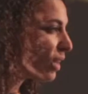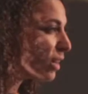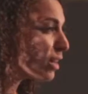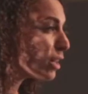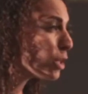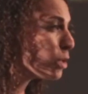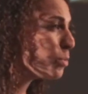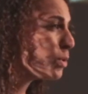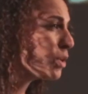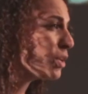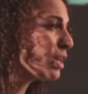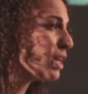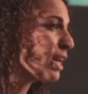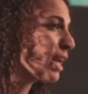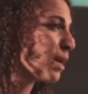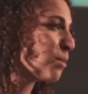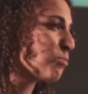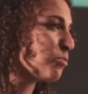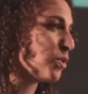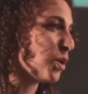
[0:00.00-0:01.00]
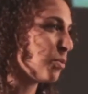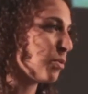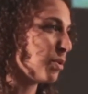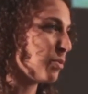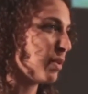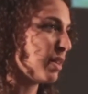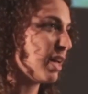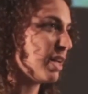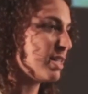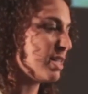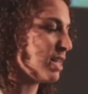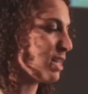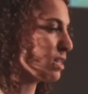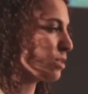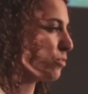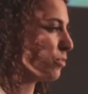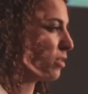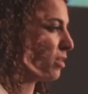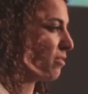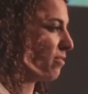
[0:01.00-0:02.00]
The community came forward with
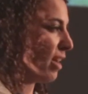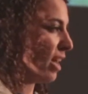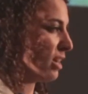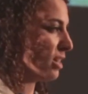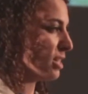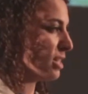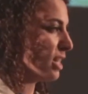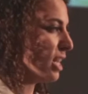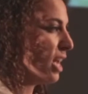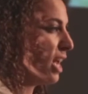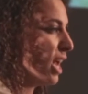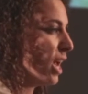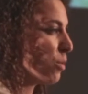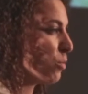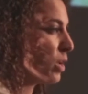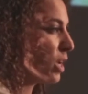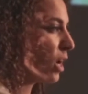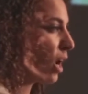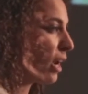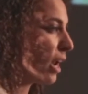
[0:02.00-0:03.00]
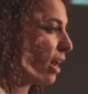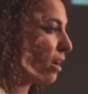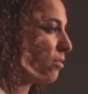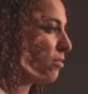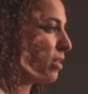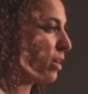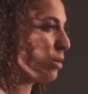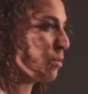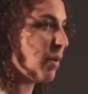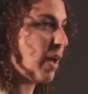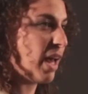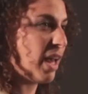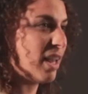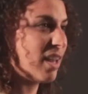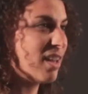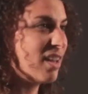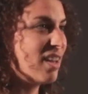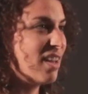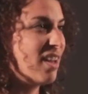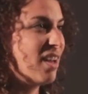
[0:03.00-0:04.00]
ideas for events, and we got out of their
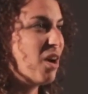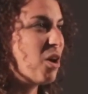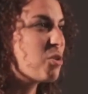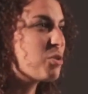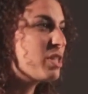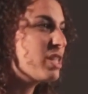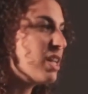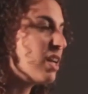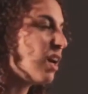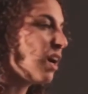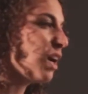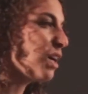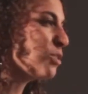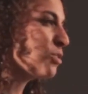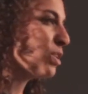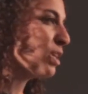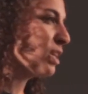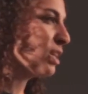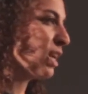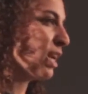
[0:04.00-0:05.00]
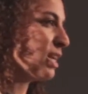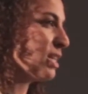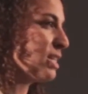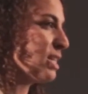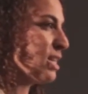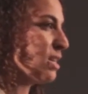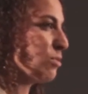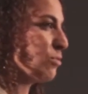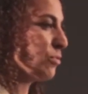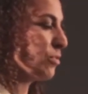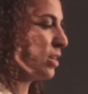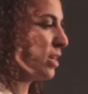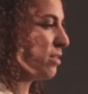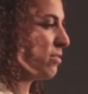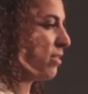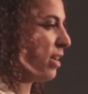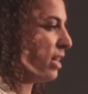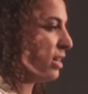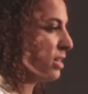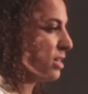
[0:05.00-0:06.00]
way, hosting 119 free
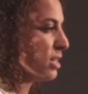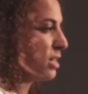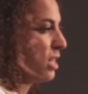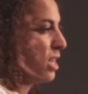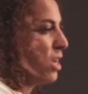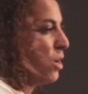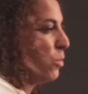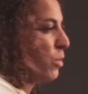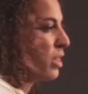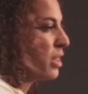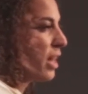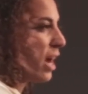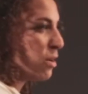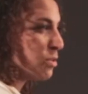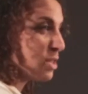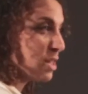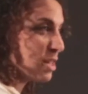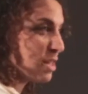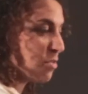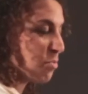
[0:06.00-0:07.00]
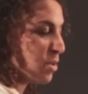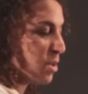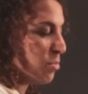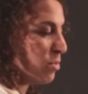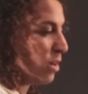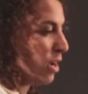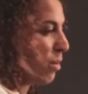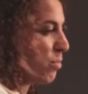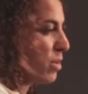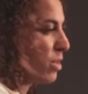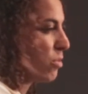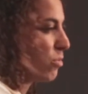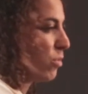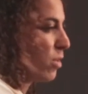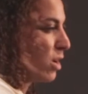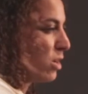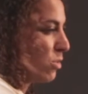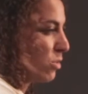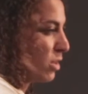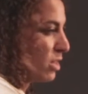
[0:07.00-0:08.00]
events with thousands of people coming through
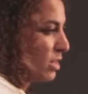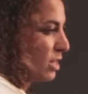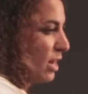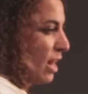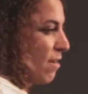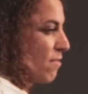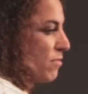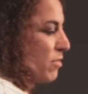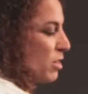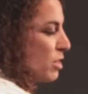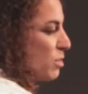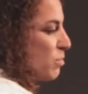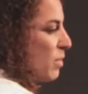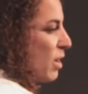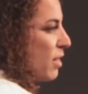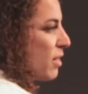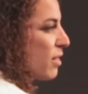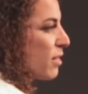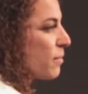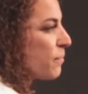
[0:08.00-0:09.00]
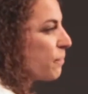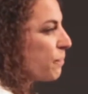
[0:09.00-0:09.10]
our doors in that first month.